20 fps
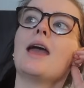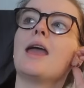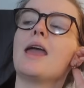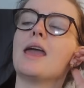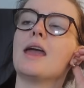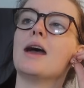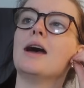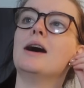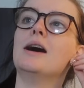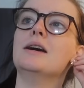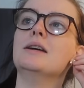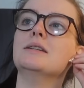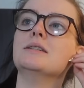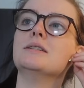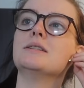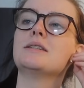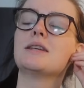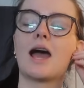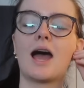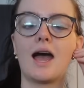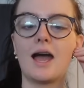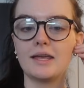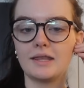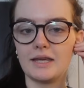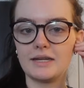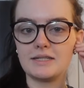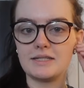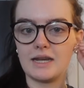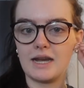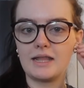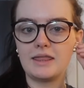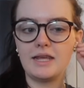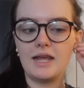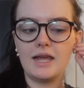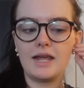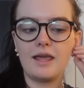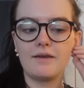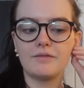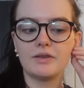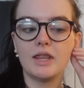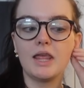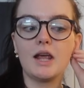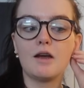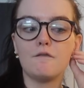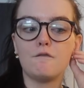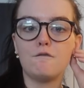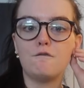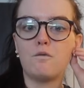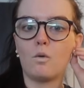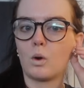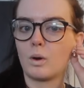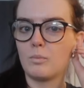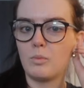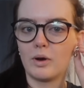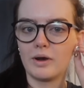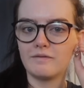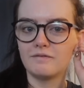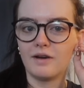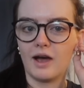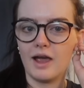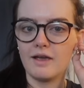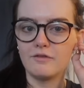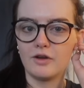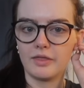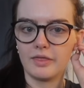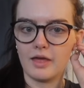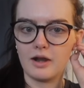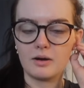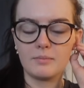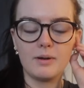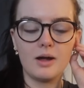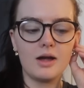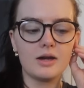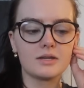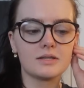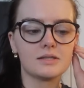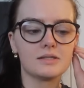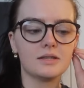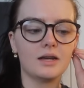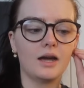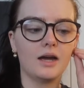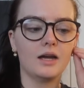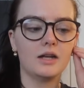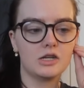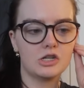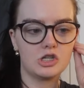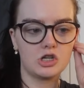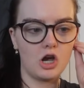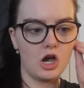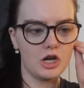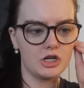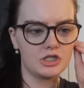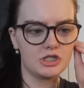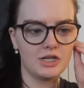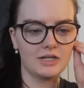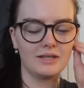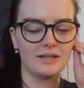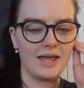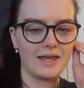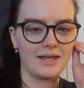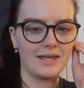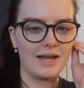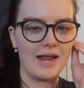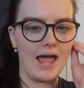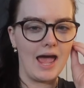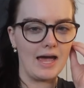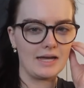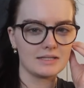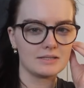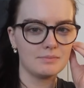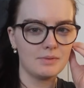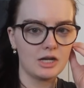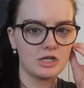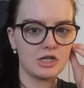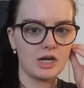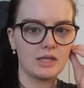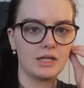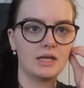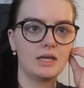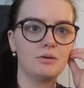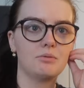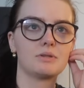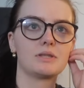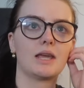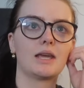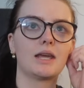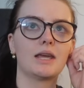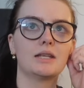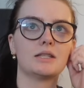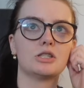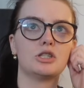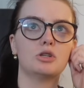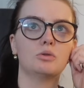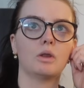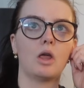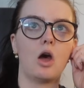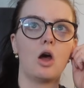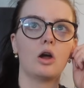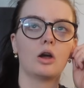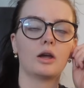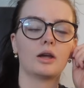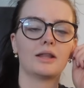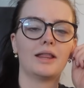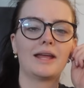And yeah, I liked it. I think I gave it like a 4.5 on Letterboxd. Josh didn't like it as much. I think he was like, it's too long.